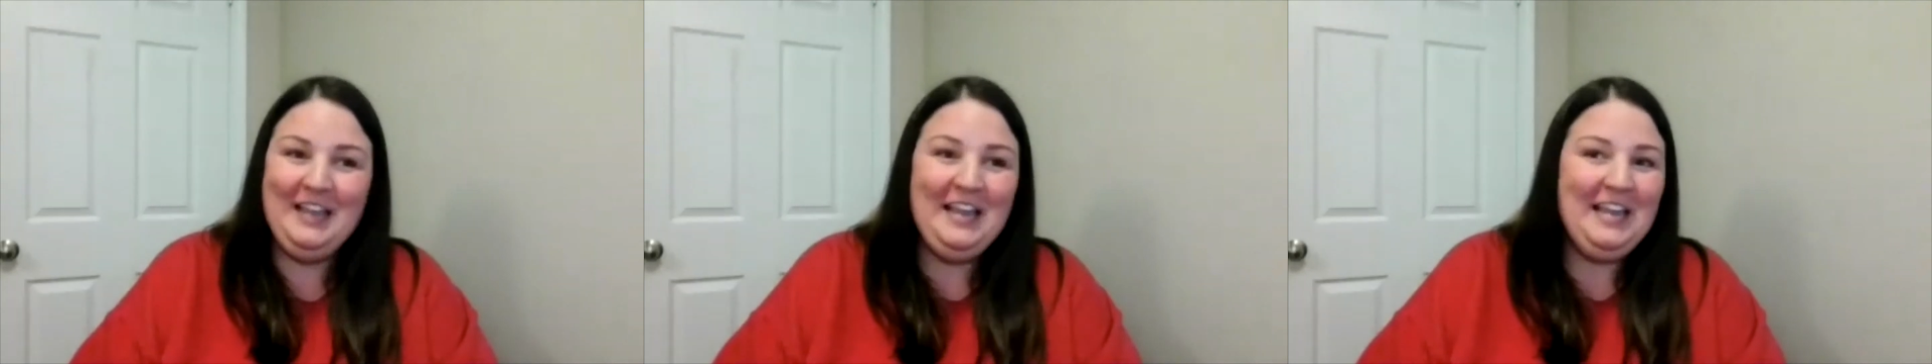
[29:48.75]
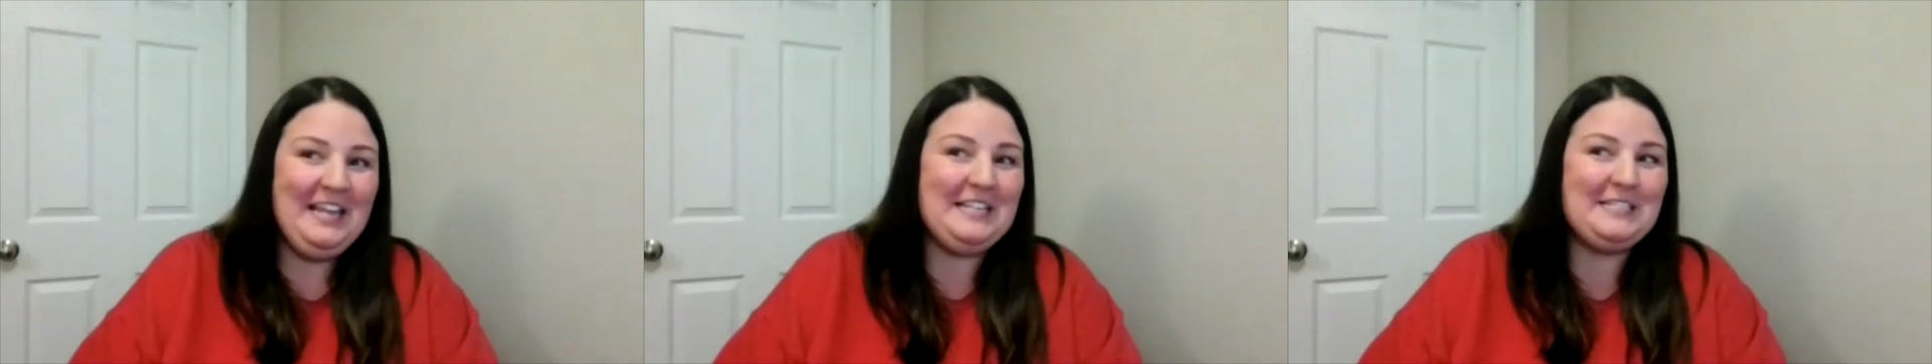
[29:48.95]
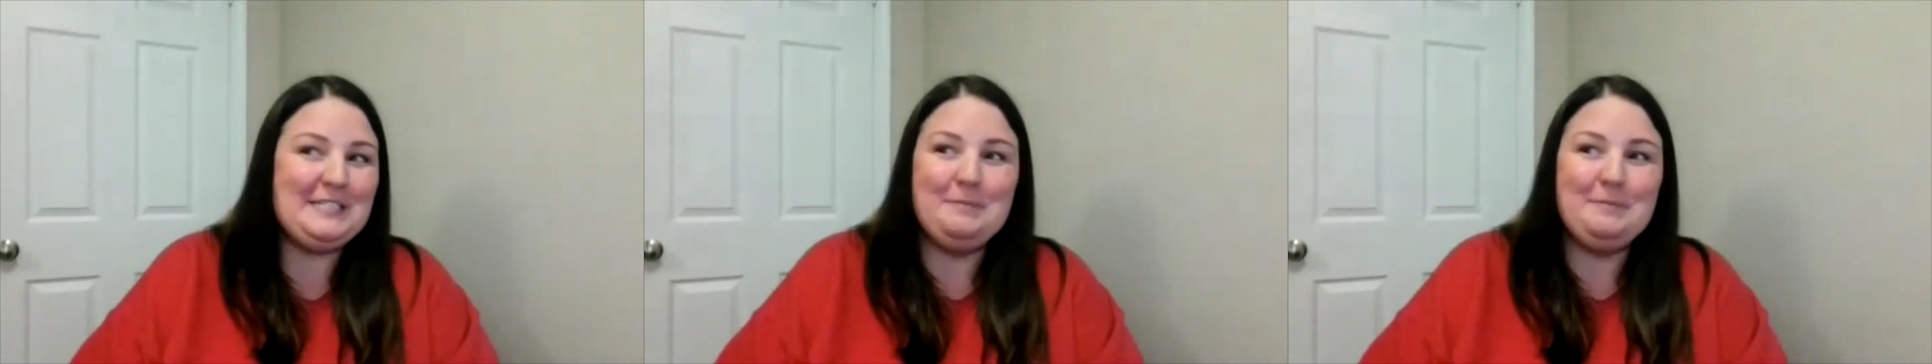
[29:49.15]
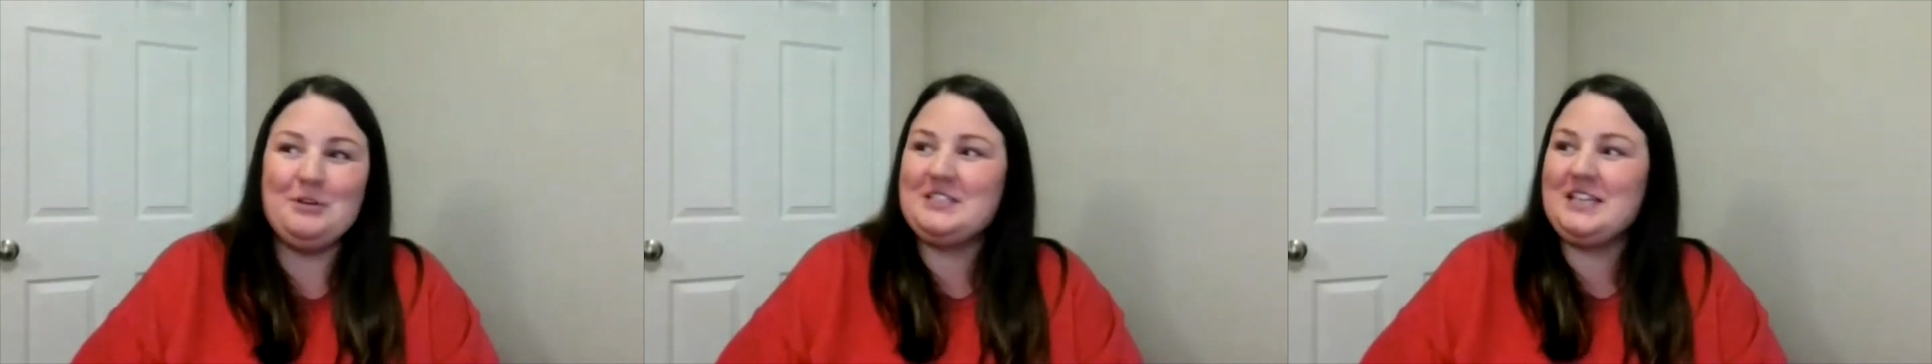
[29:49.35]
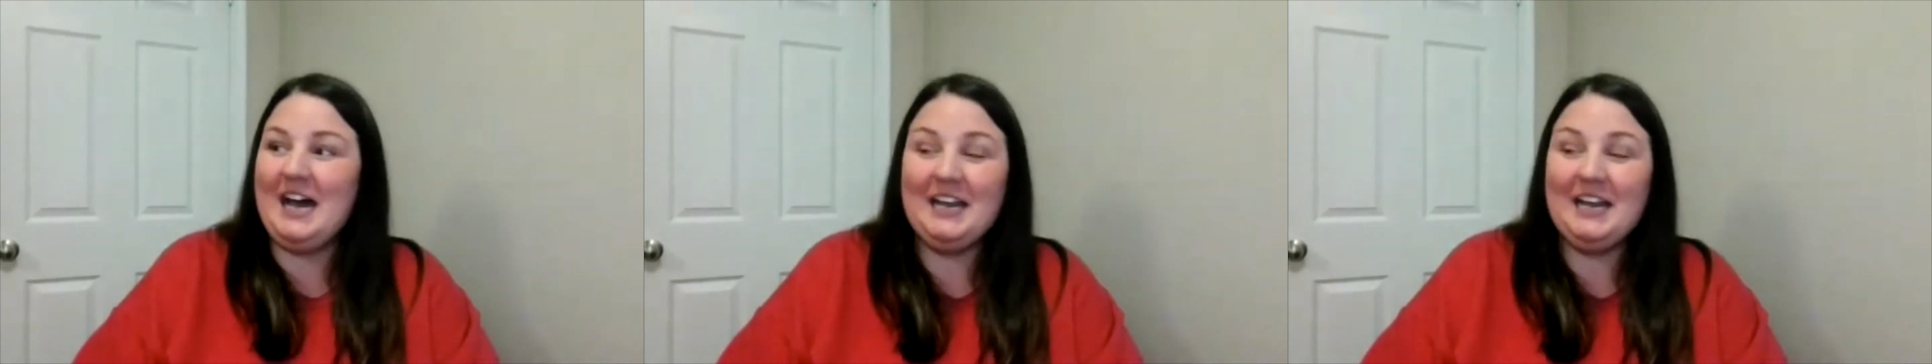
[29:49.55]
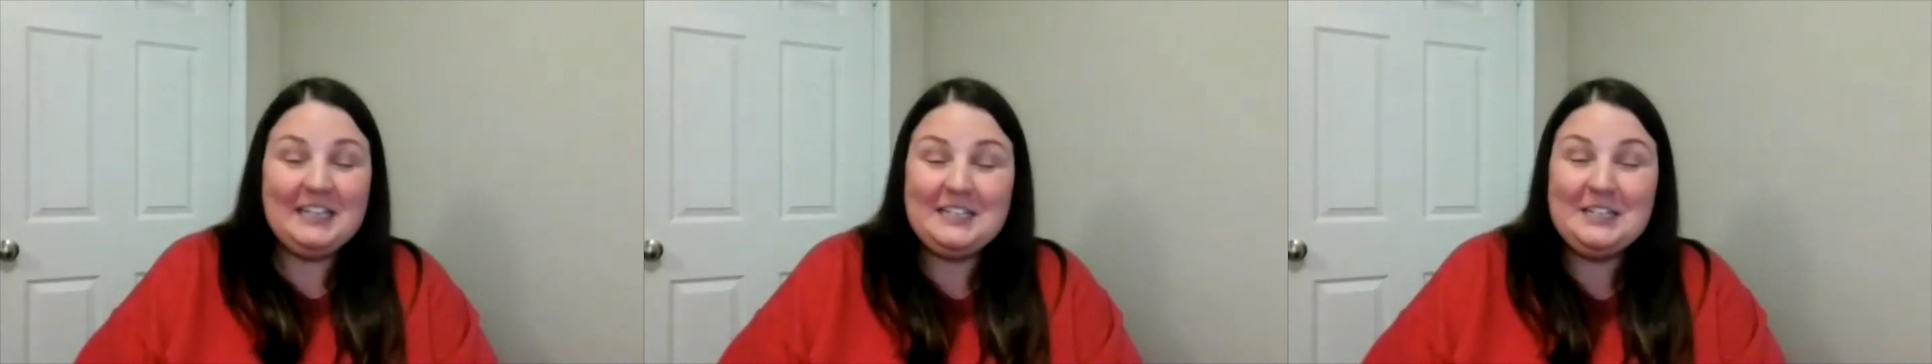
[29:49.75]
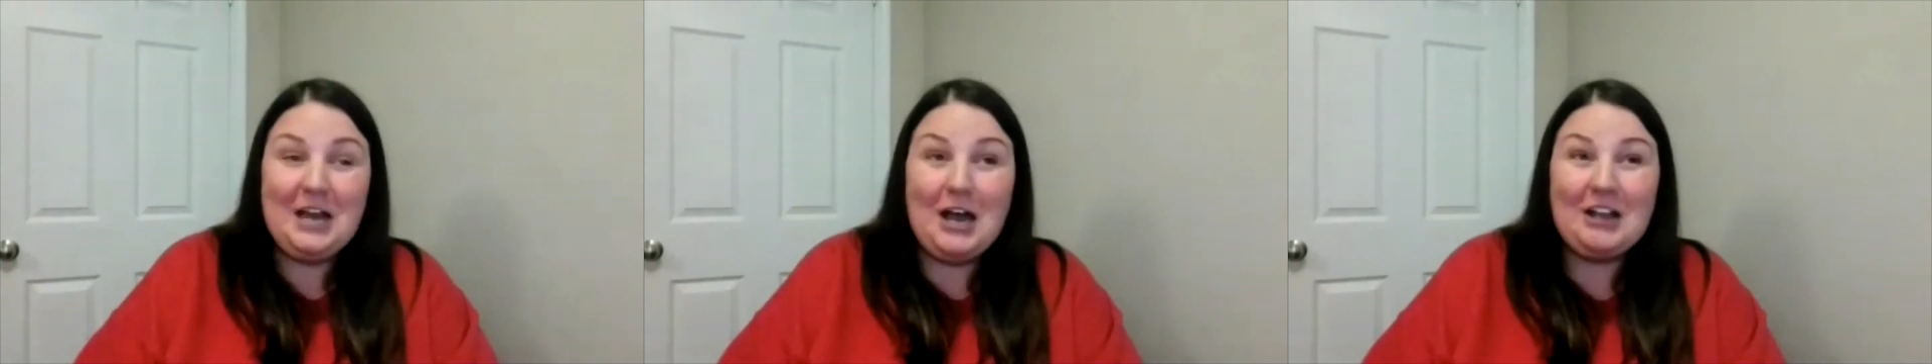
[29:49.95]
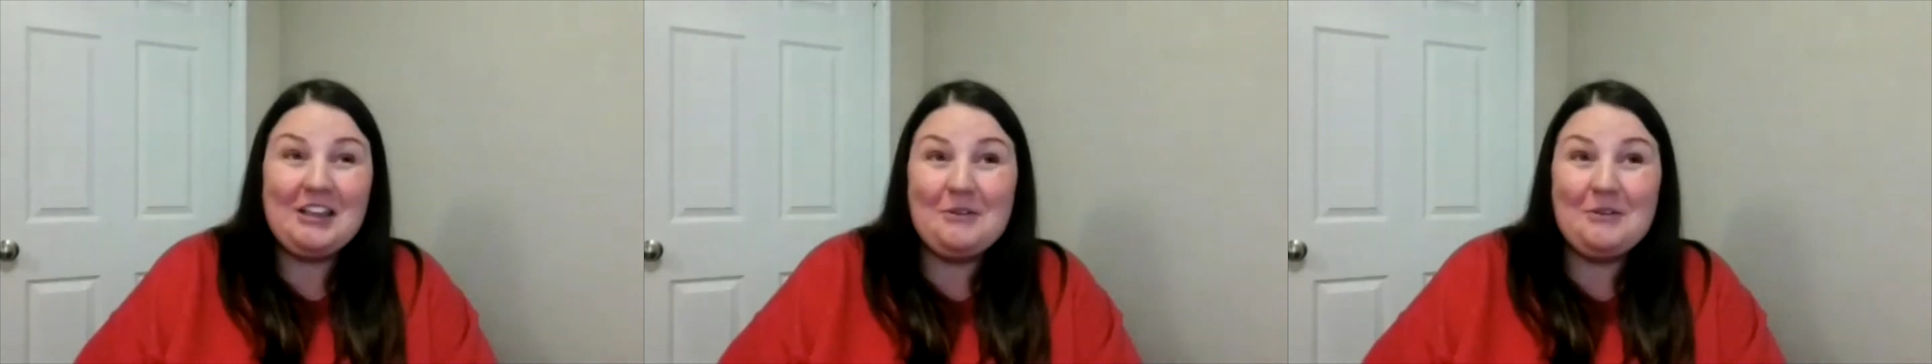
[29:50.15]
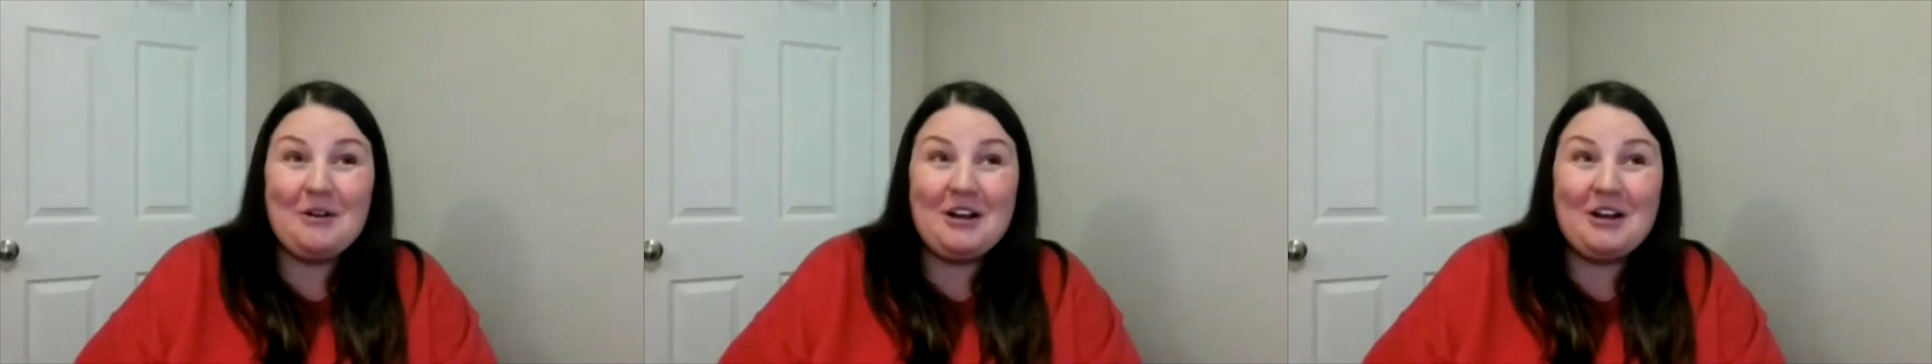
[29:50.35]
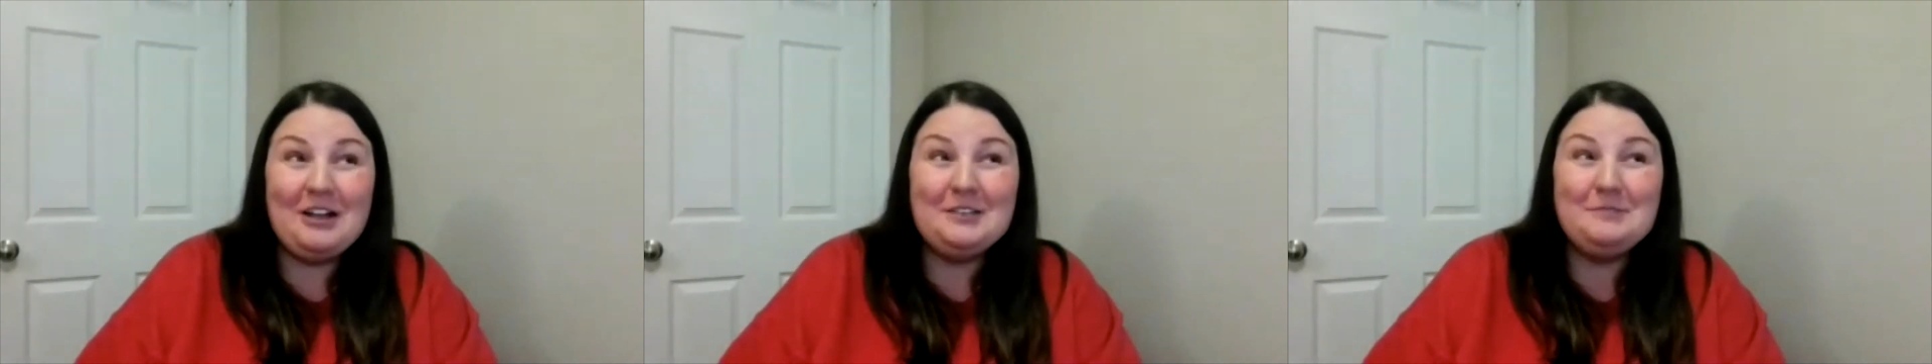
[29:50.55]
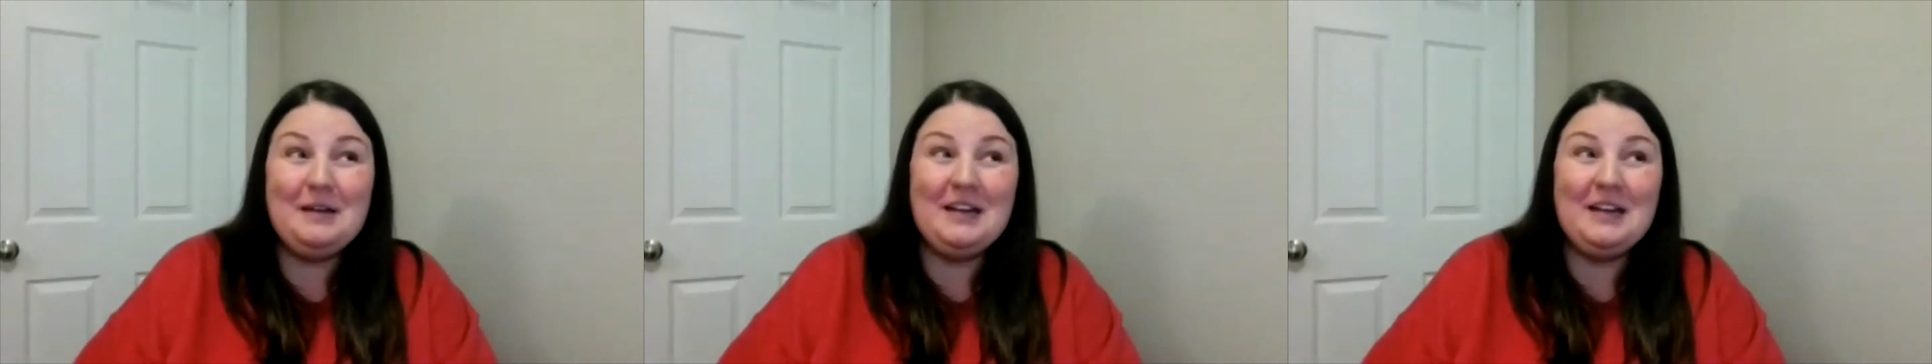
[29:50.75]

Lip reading: He's the most cuddly dog in the world,